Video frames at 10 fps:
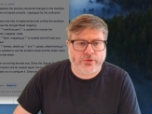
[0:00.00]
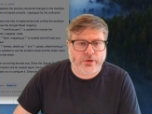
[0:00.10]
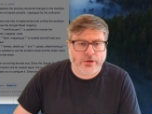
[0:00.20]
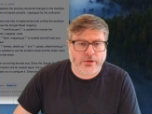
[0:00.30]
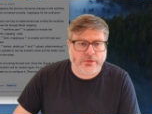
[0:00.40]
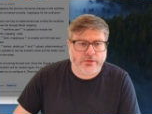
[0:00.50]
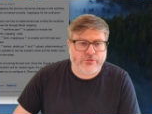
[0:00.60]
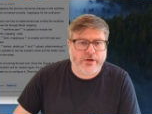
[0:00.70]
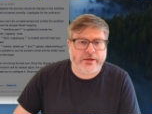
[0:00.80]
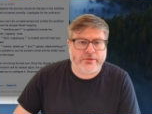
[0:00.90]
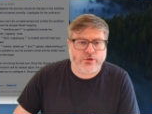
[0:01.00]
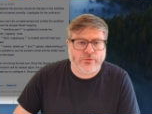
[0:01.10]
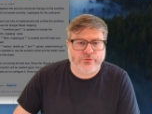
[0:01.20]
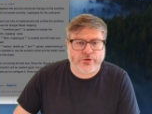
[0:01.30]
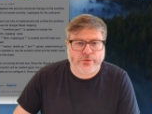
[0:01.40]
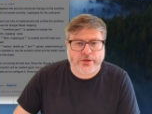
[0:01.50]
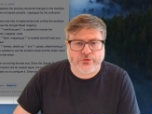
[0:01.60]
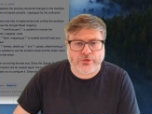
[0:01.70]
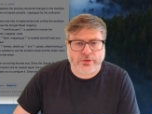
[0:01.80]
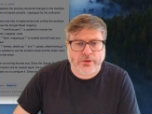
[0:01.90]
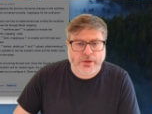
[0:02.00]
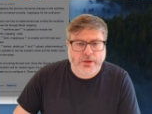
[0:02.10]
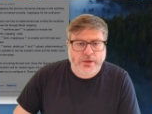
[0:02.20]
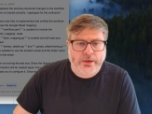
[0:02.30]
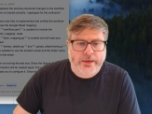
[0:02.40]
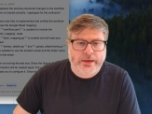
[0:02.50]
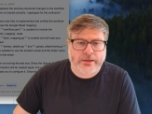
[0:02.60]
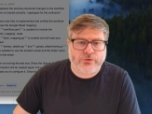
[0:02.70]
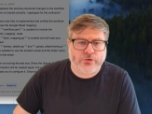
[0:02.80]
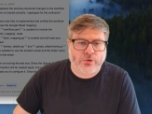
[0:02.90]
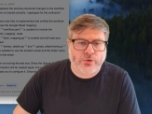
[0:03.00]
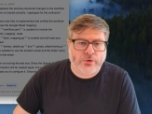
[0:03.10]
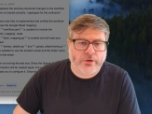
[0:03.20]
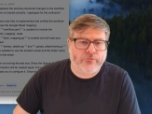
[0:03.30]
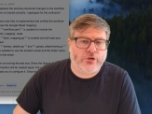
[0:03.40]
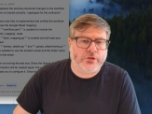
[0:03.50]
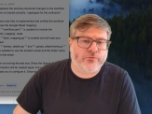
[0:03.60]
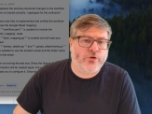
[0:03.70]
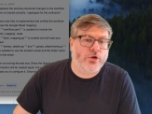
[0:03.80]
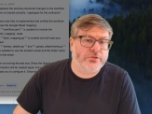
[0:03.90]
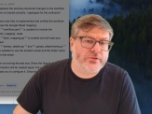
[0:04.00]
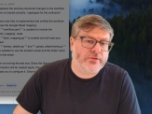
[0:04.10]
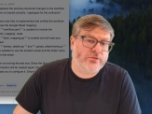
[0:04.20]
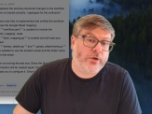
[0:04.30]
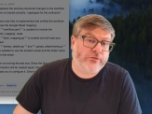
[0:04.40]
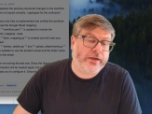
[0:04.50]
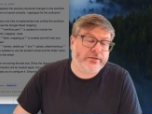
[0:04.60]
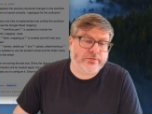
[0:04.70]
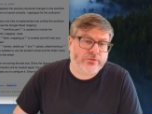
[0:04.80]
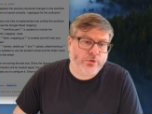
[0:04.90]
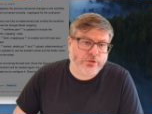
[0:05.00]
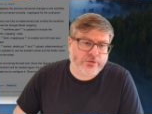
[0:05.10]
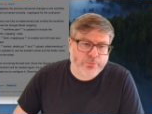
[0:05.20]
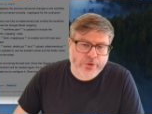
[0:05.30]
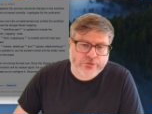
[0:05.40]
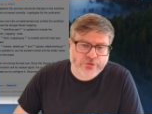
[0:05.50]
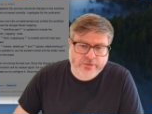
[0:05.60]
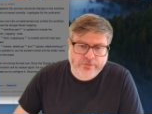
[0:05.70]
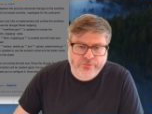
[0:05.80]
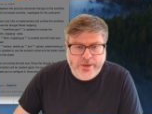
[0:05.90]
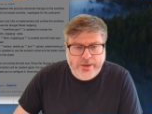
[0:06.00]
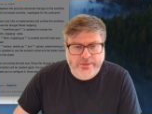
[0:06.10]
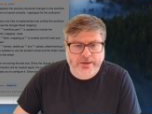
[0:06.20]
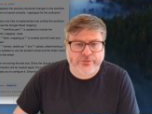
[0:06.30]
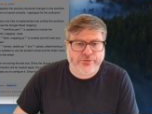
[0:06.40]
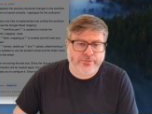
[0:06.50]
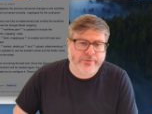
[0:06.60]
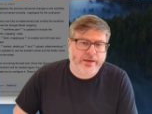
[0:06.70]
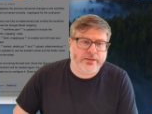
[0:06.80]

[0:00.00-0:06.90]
the right configuration. And so what it wants is to have access to all the spreadsheets. Fair enough, I'll